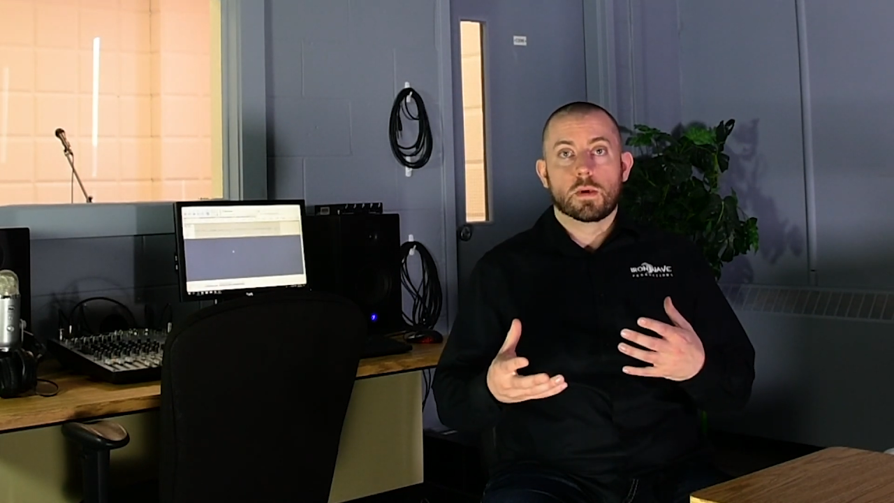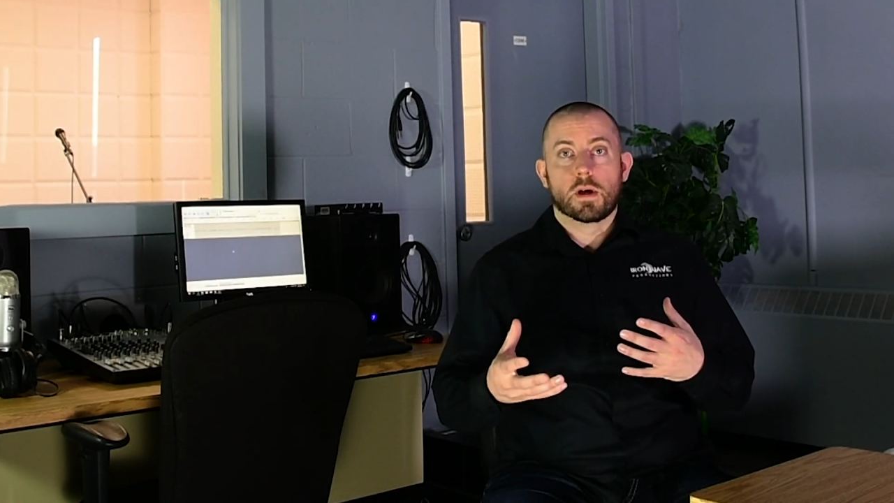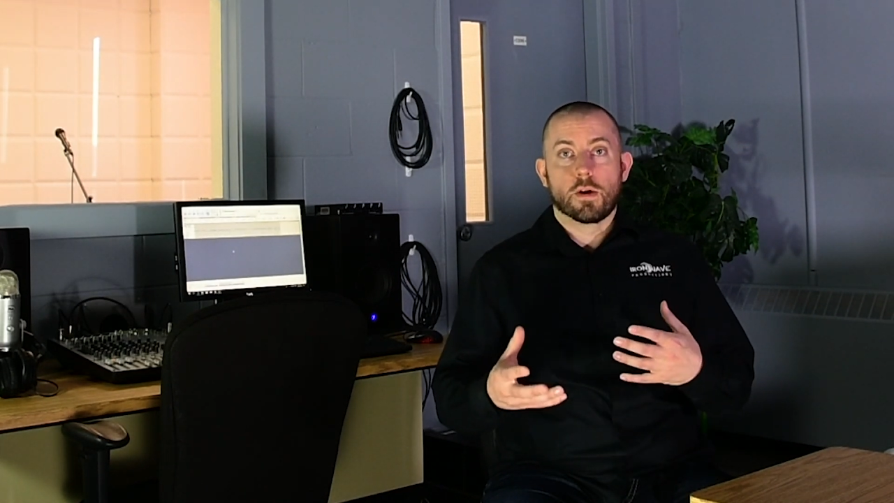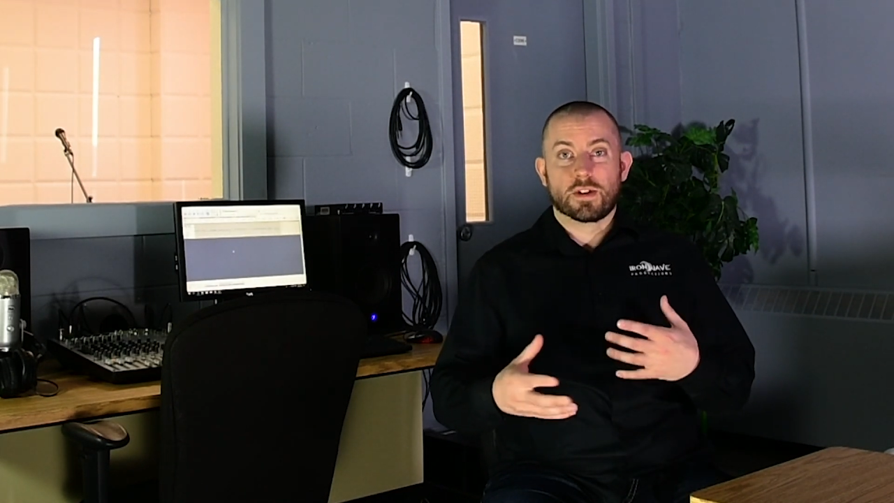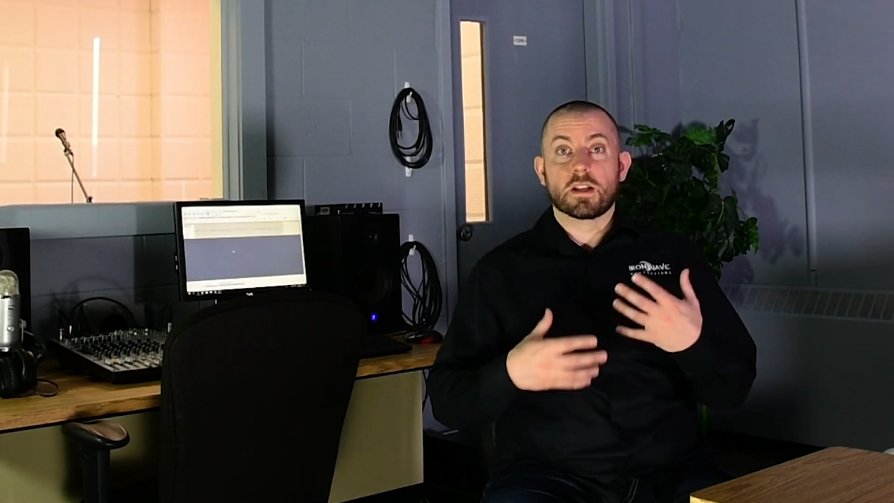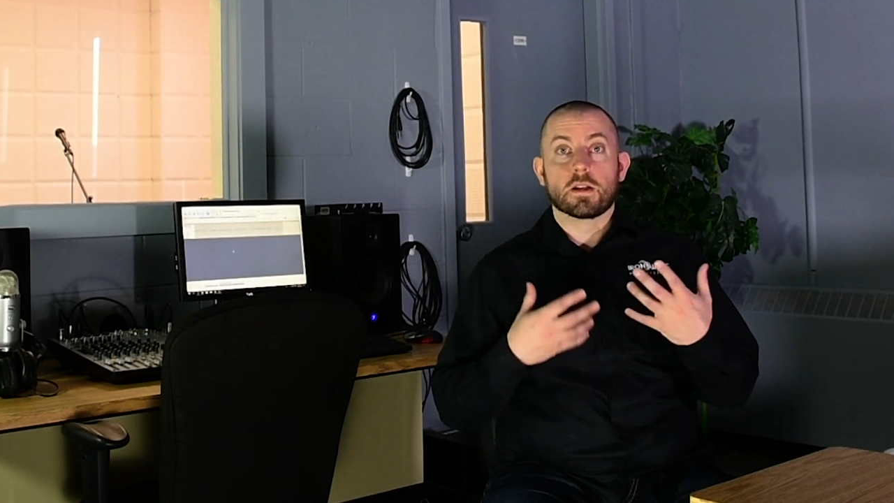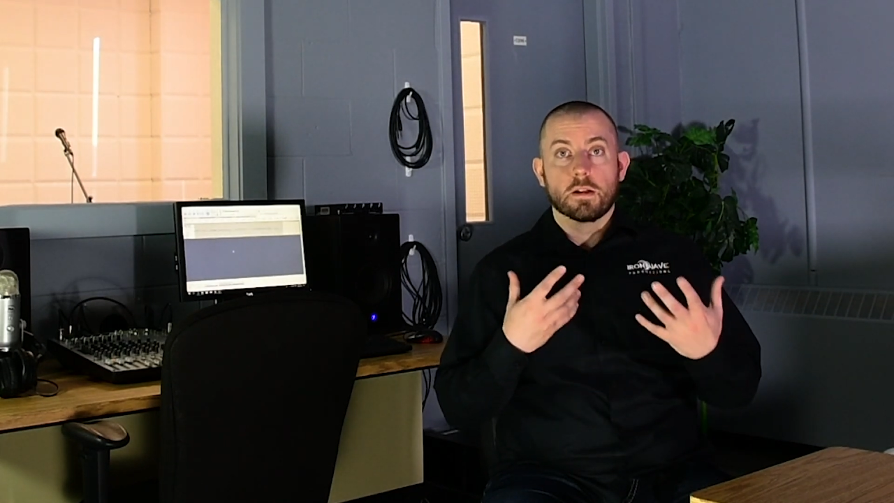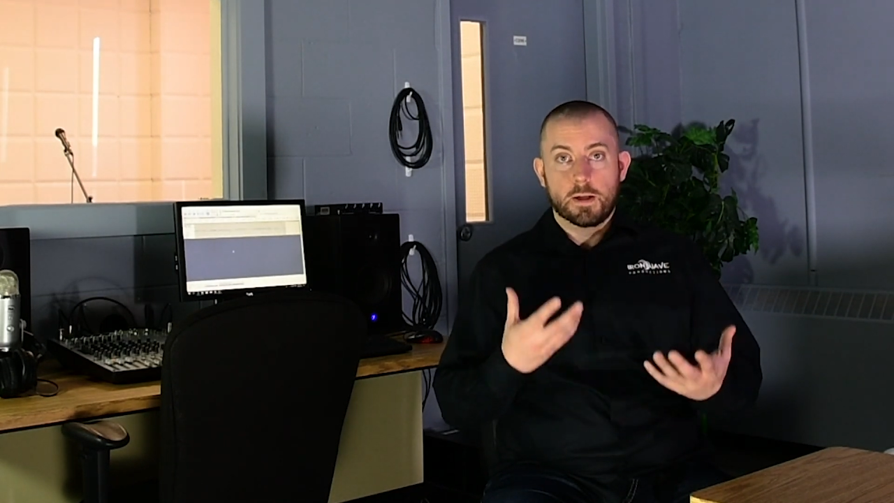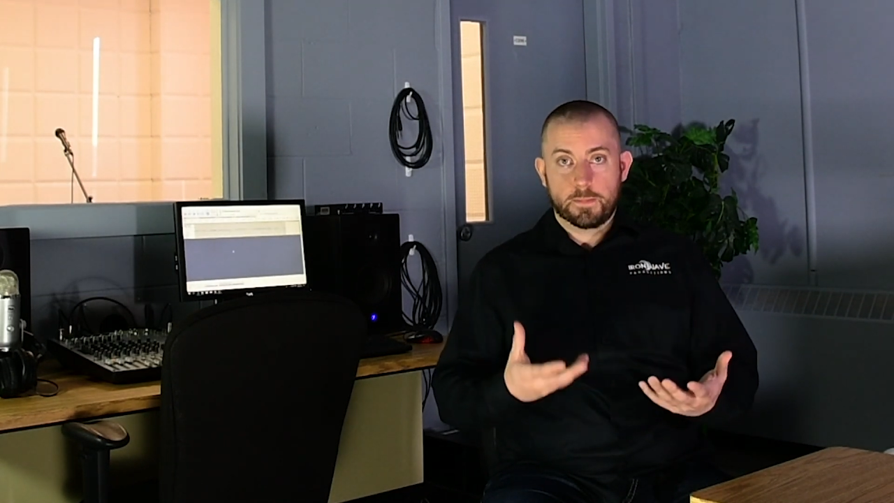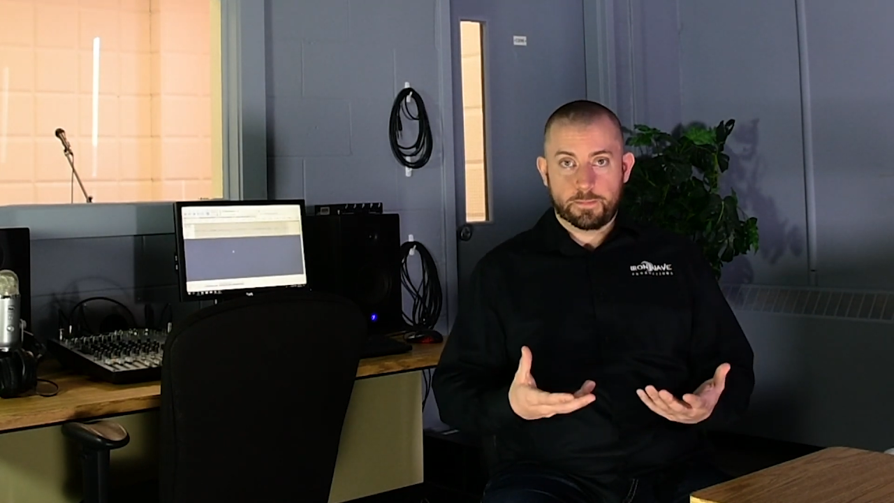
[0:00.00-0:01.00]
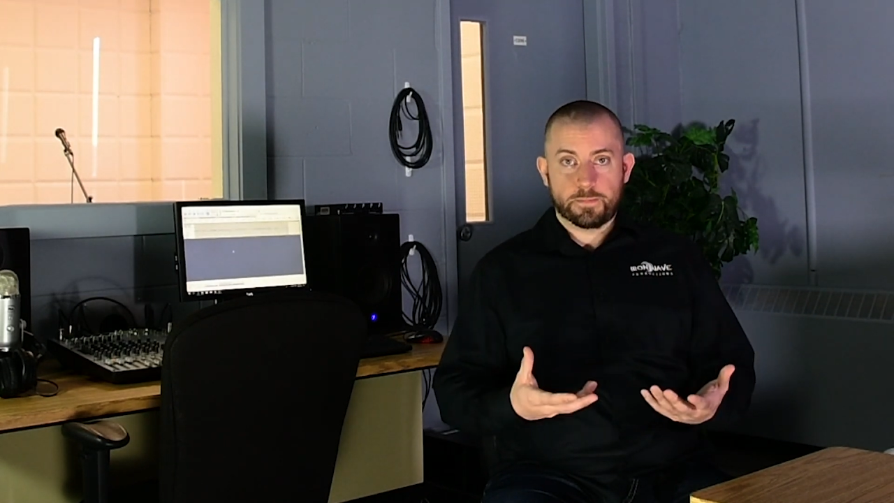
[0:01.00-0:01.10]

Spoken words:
articulate